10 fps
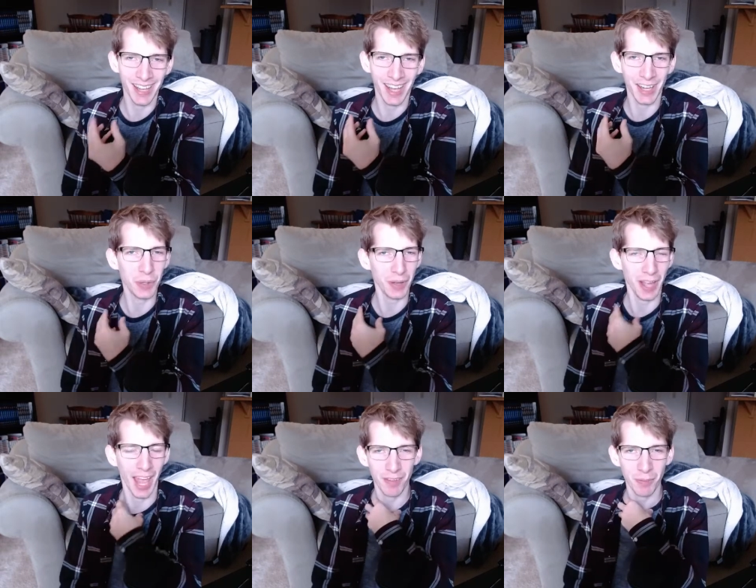I don't
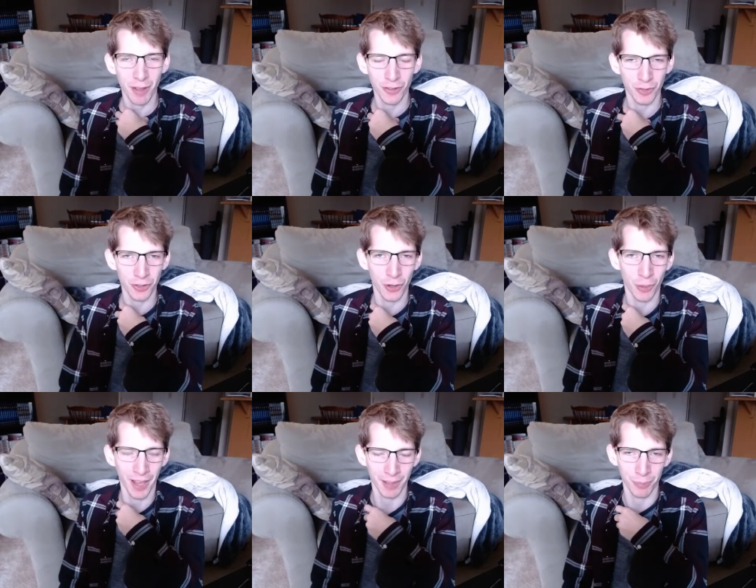have it myself to go
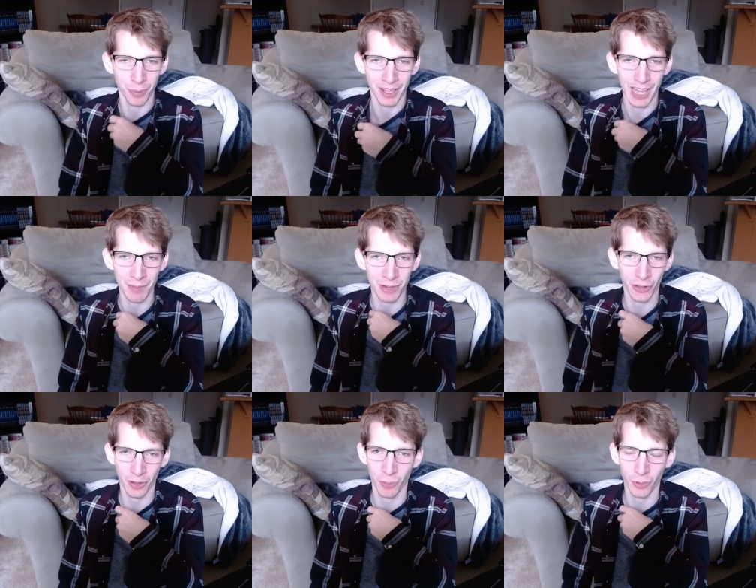back and play the game to
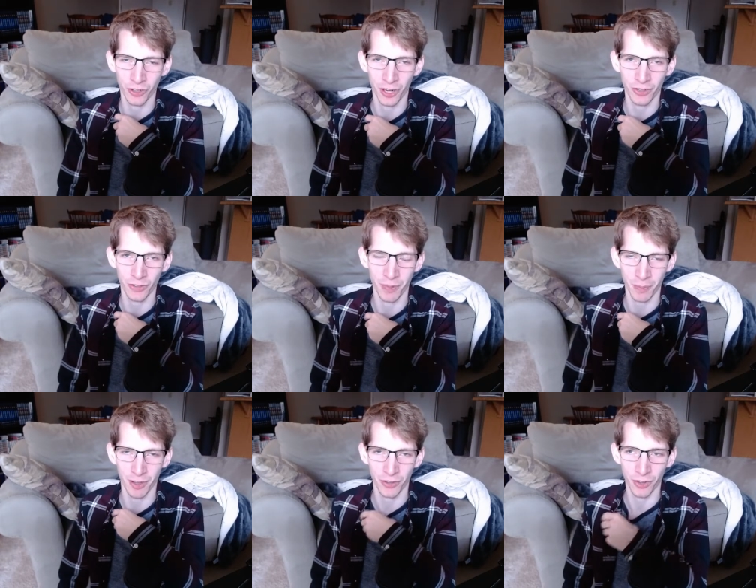collect more stars to
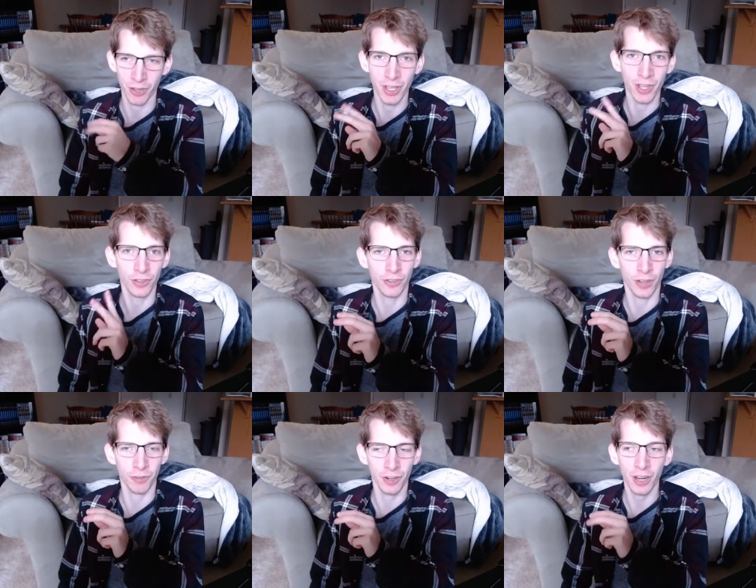make myself
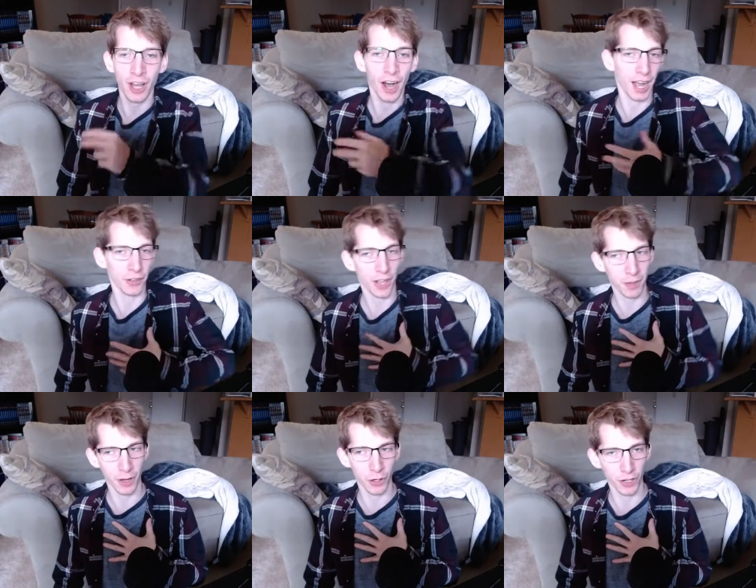suffer. I like
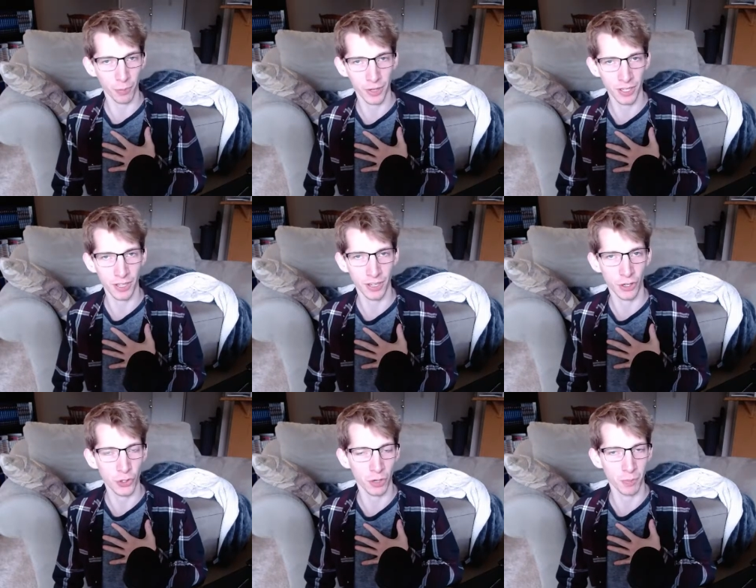my current opinion and
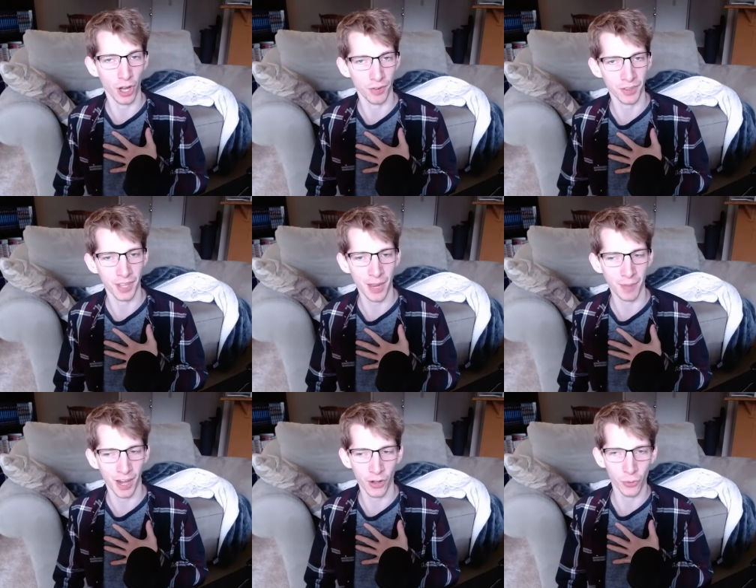enjoyment of the game,
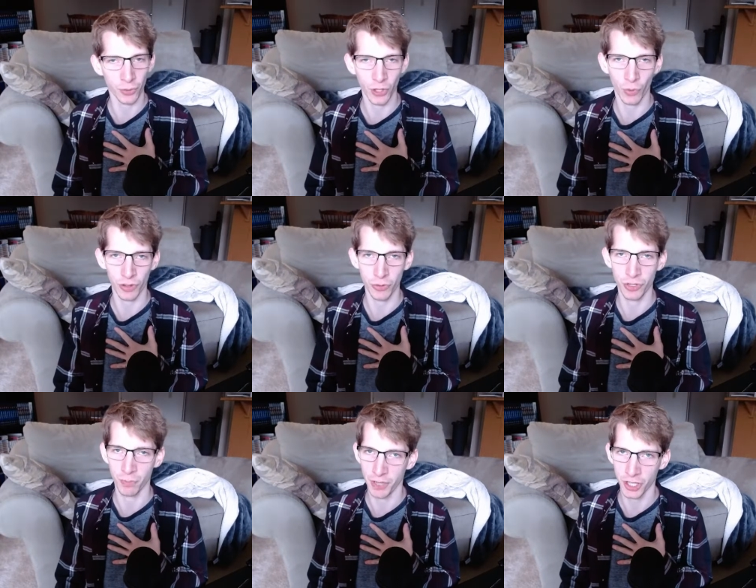and I don't really want to
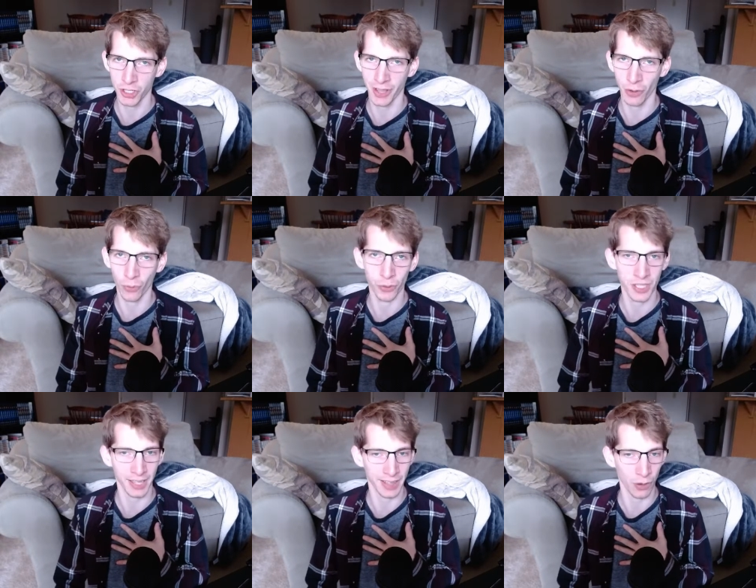diminish that or
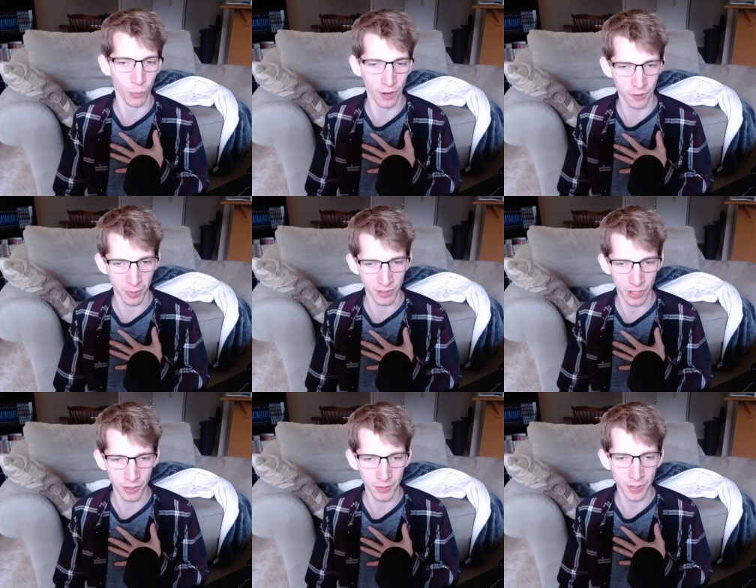take that away from
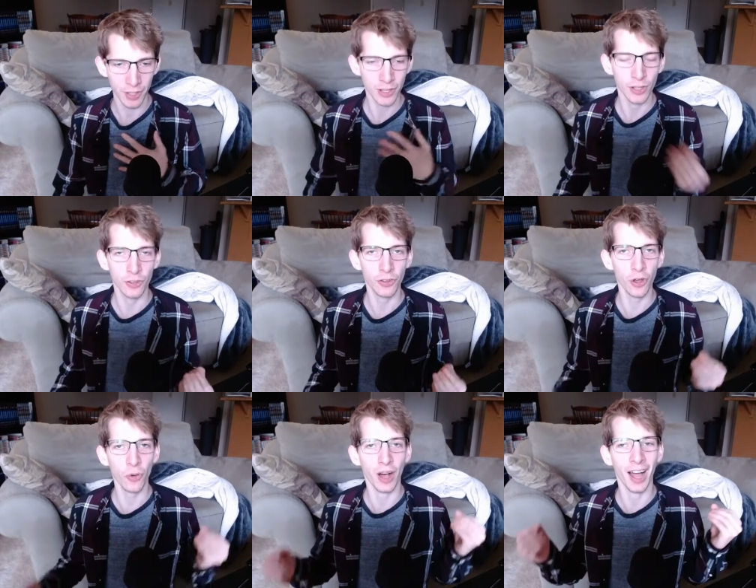myself.
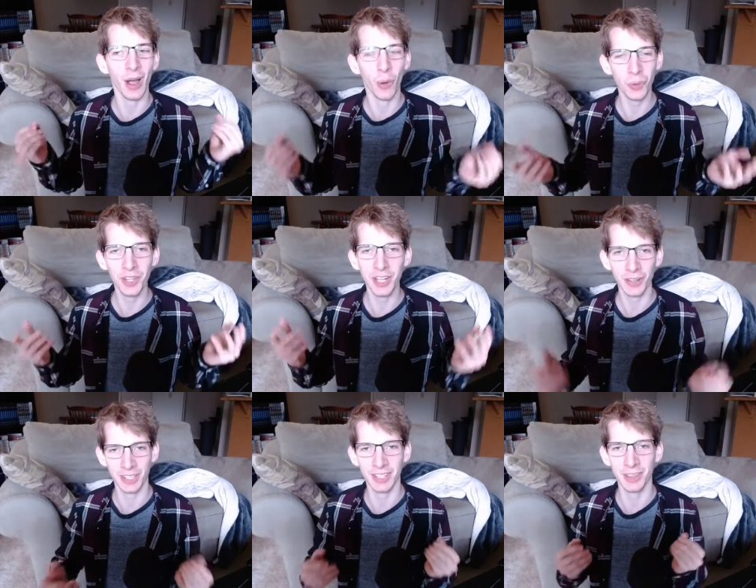So I only
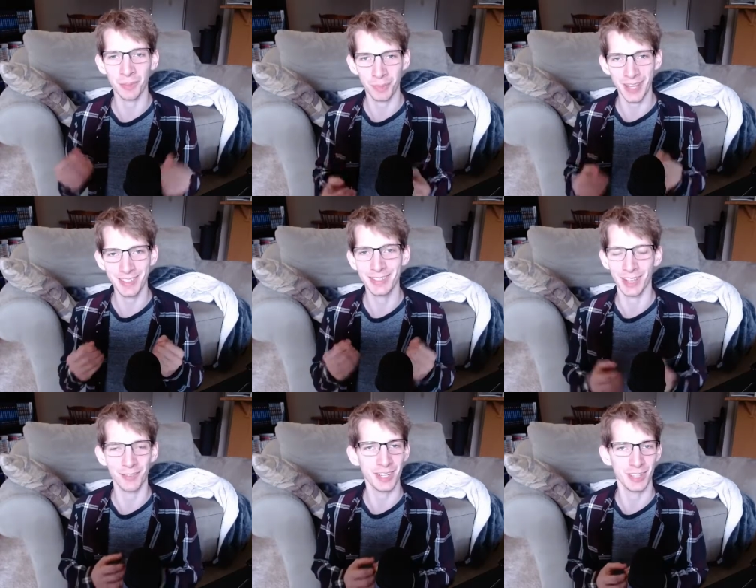collected the base
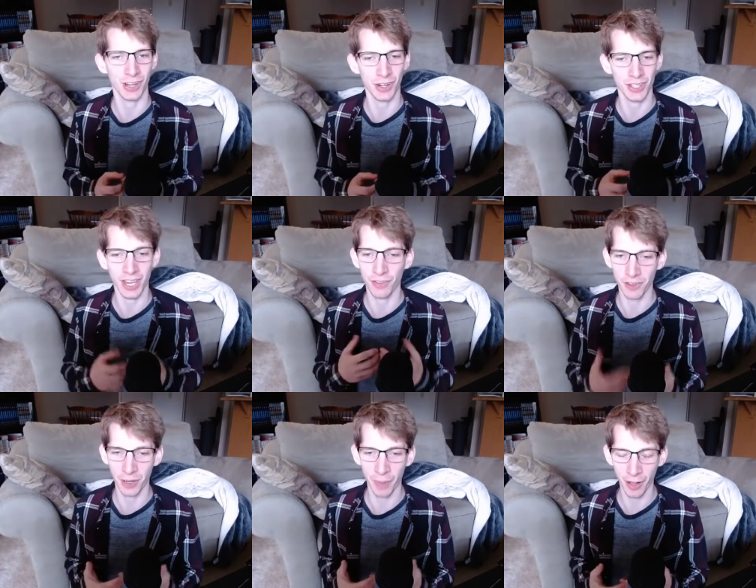70 stars and
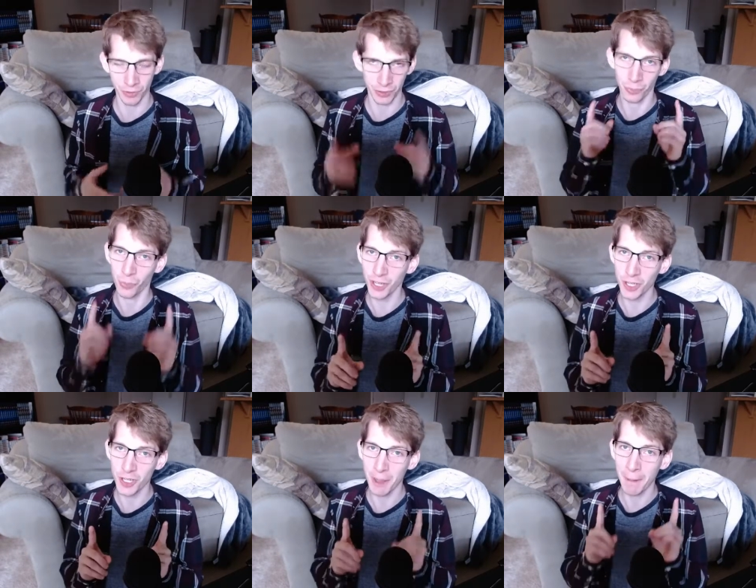defeated Bowser, which,